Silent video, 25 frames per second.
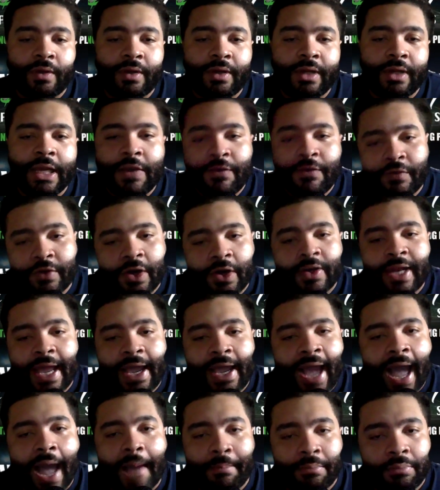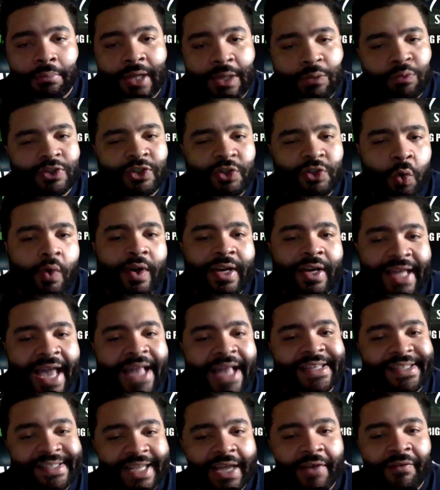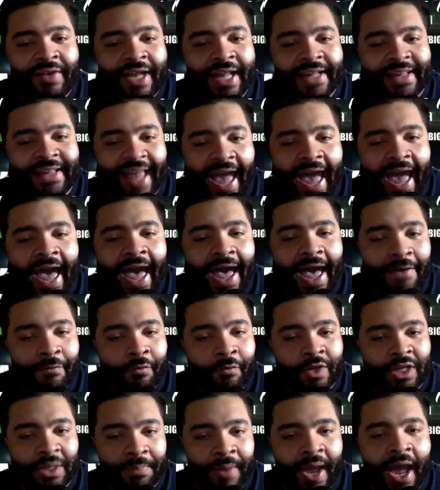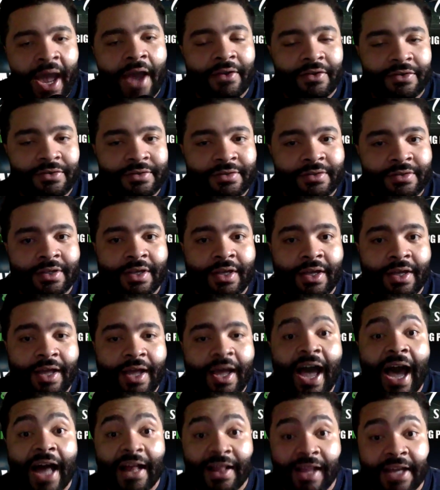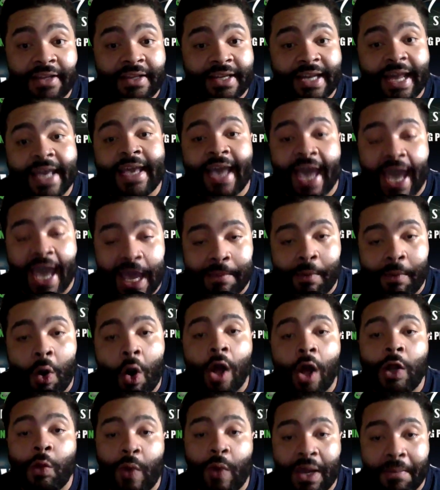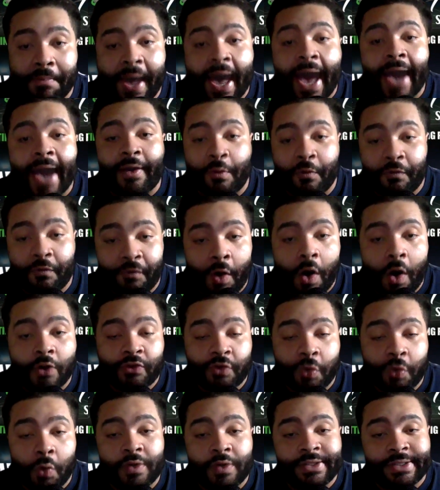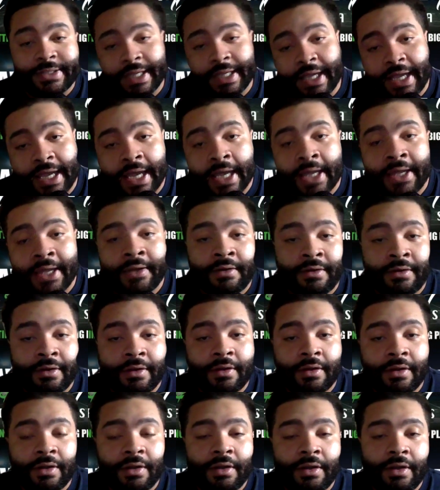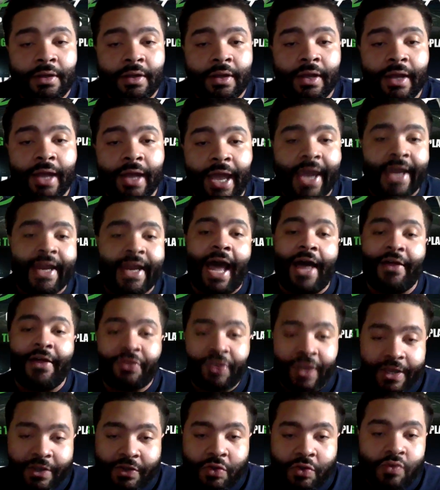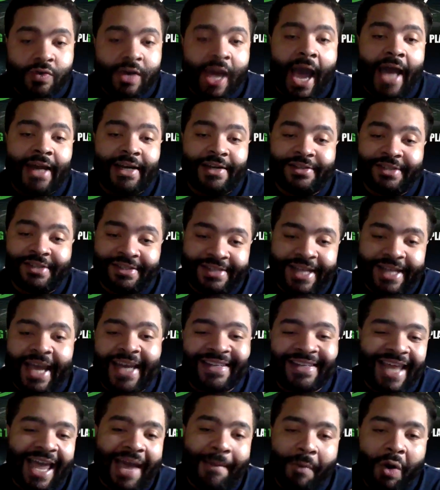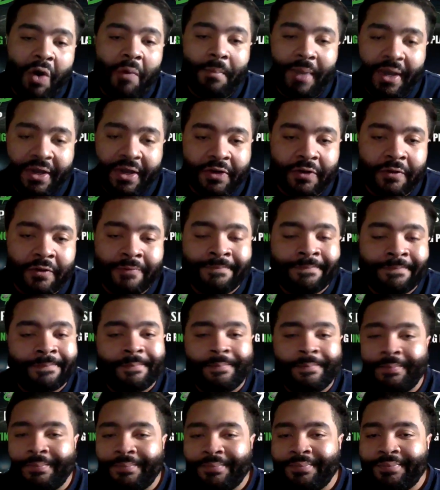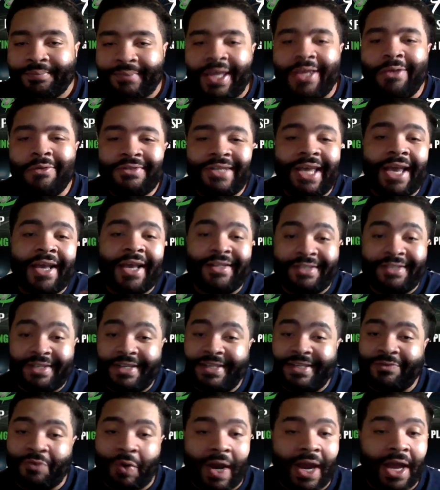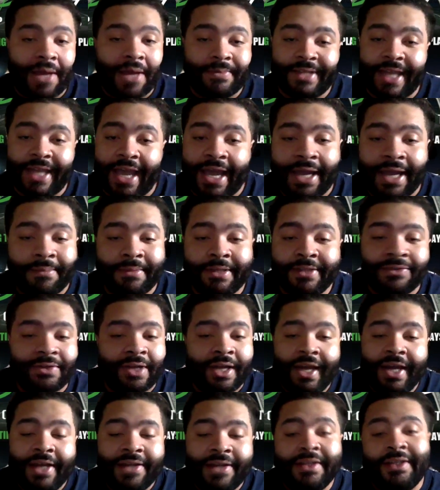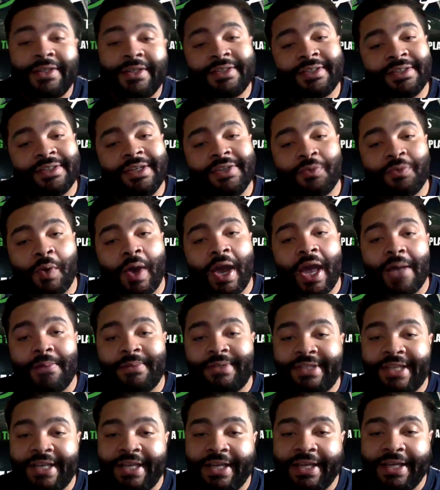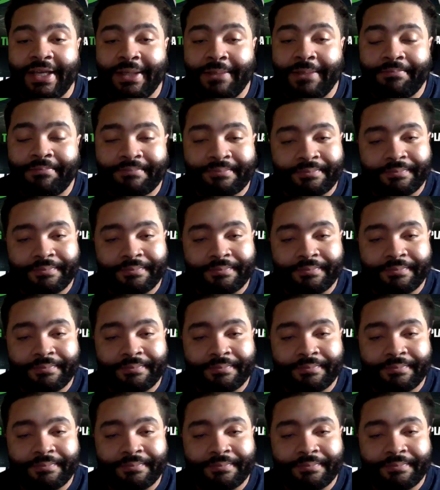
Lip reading: even though it was 28-7 at the half with the Packers, I like that they came all the way back and fought towards the end. And I think you kind of just take that momentum and you take it to this Rams game. This Rams team,